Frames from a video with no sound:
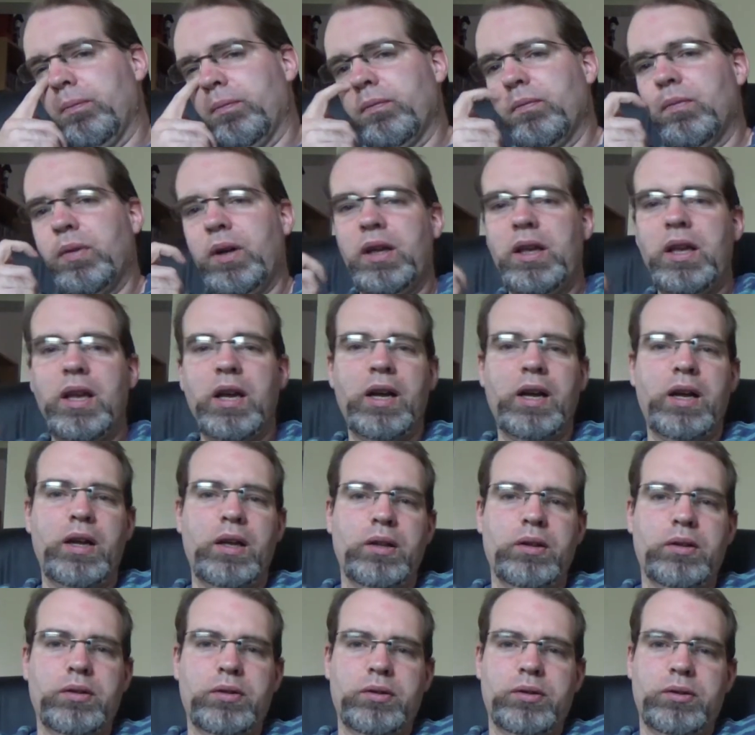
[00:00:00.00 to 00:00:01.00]
But
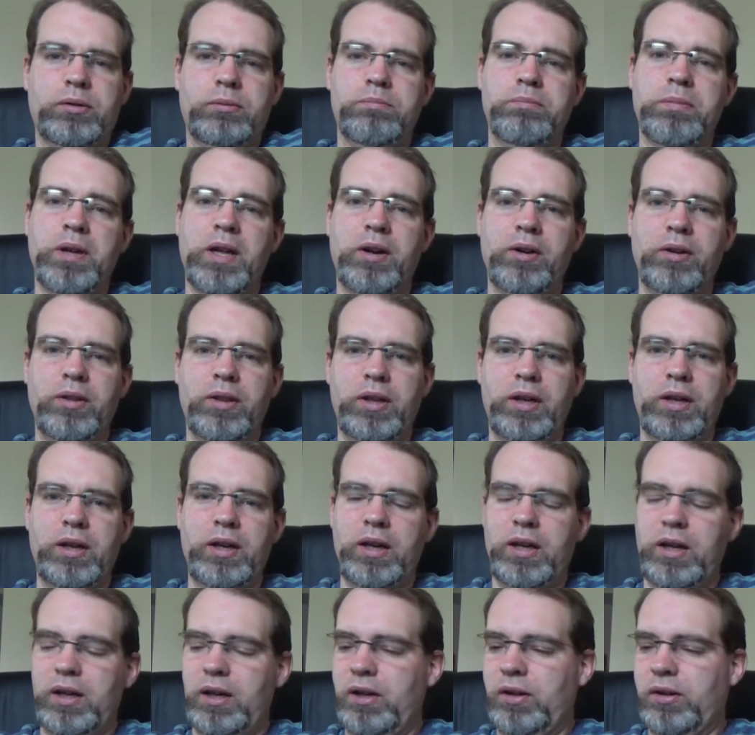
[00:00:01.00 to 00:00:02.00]
yeah, it's better
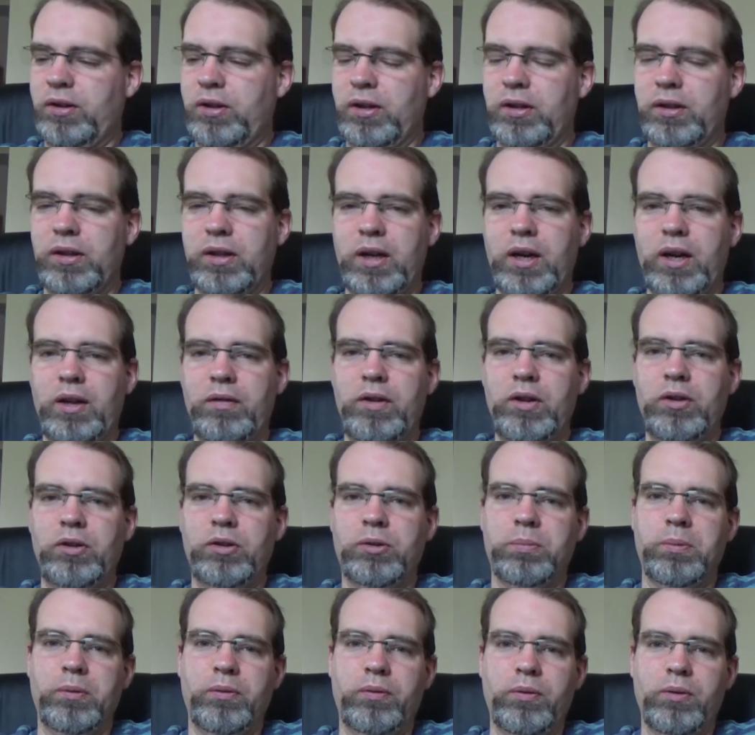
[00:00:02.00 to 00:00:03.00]
than anything that I've
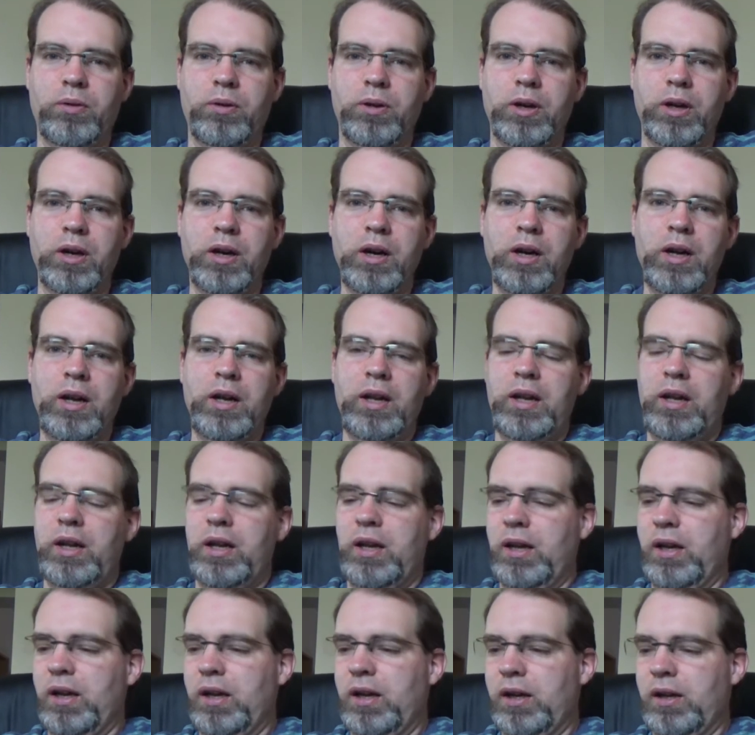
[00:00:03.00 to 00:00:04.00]
used before.
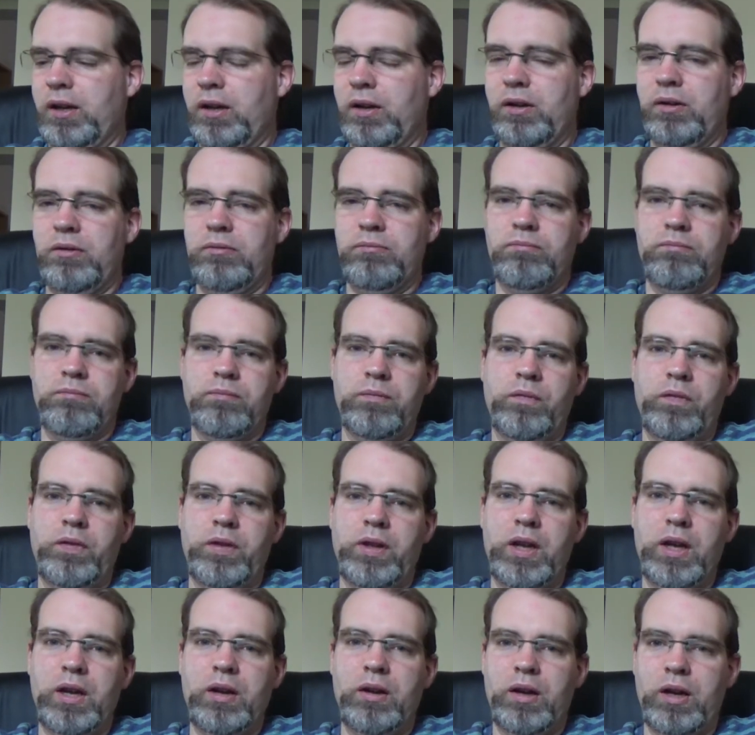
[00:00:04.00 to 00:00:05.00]
And
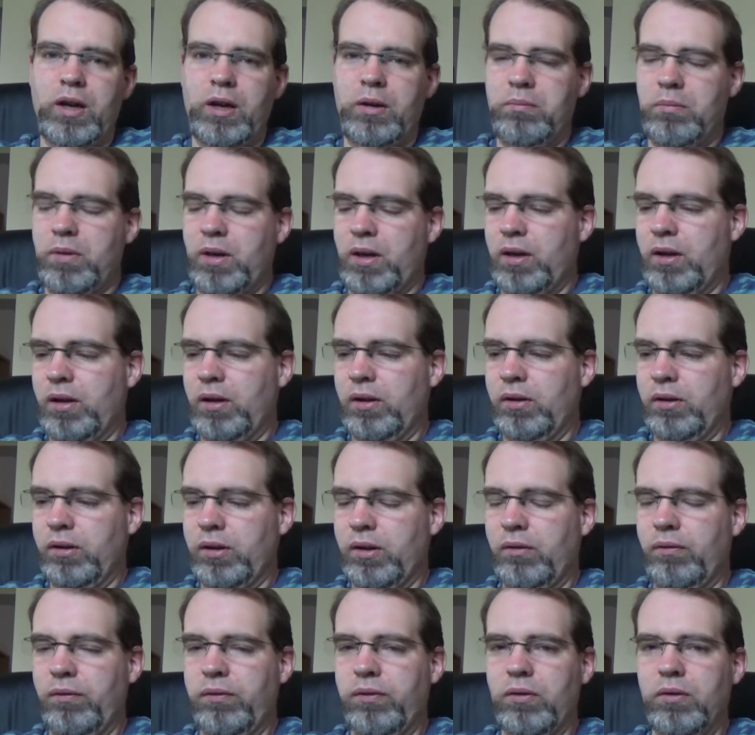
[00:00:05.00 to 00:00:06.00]
yeah, I'm
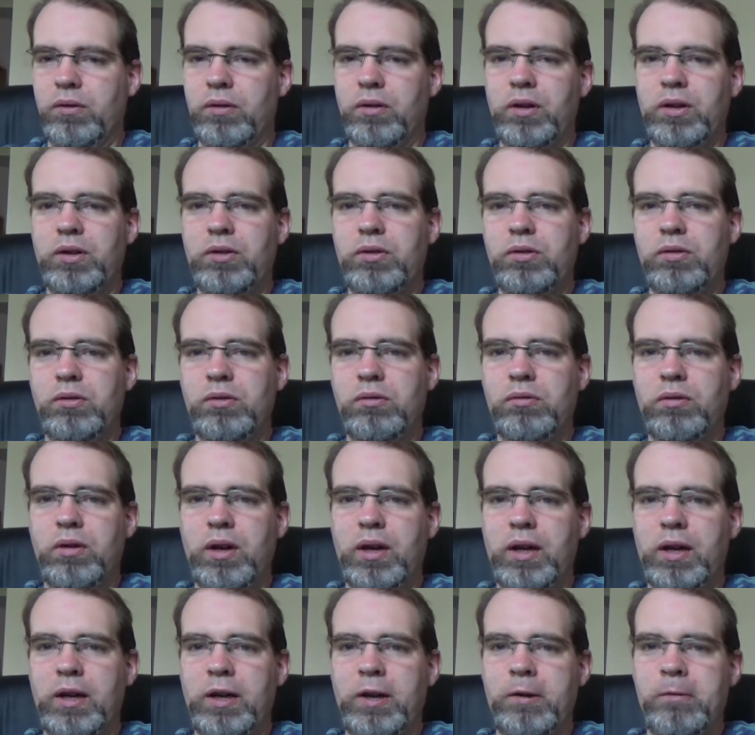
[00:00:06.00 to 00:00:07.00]
looking forward to
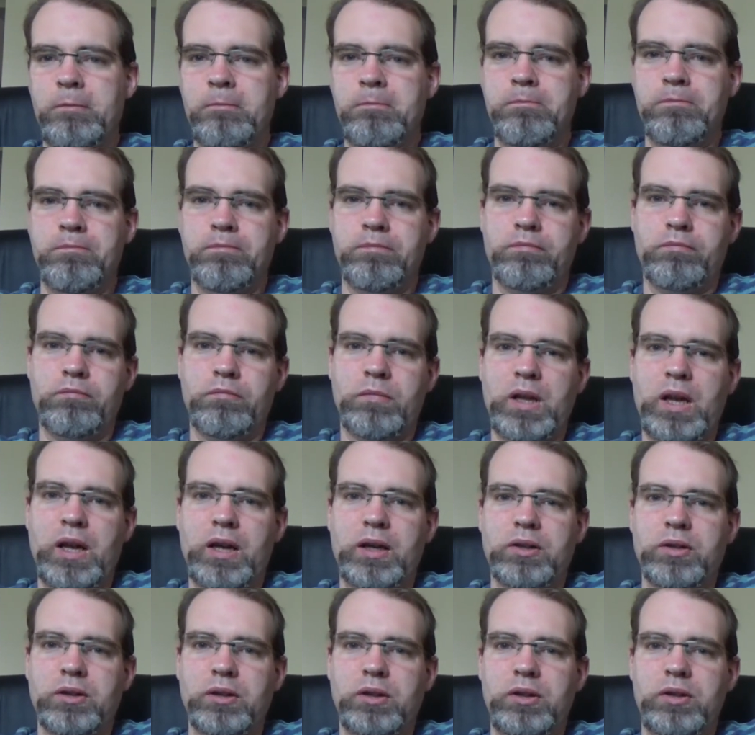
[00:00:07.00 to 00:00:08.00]

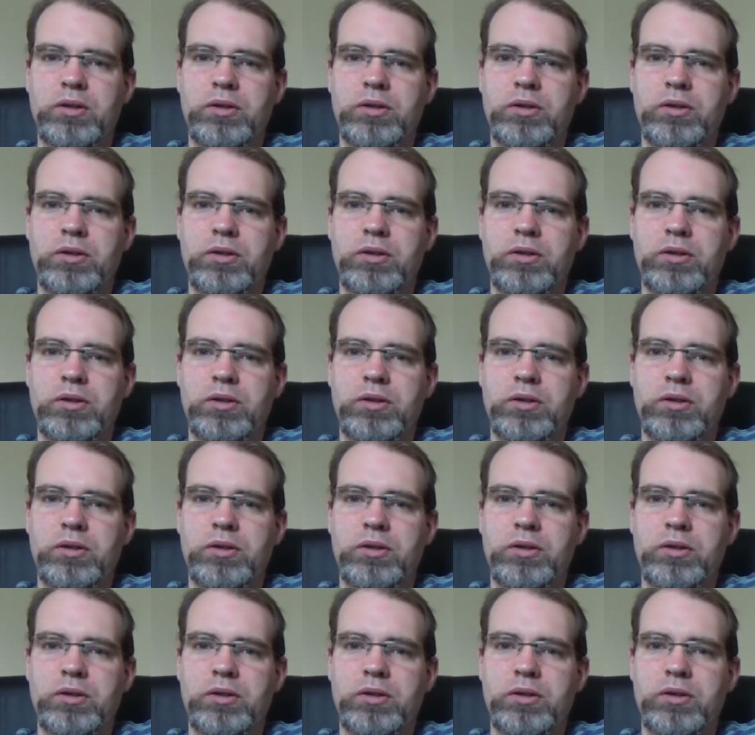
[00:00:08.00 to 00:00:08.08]
actually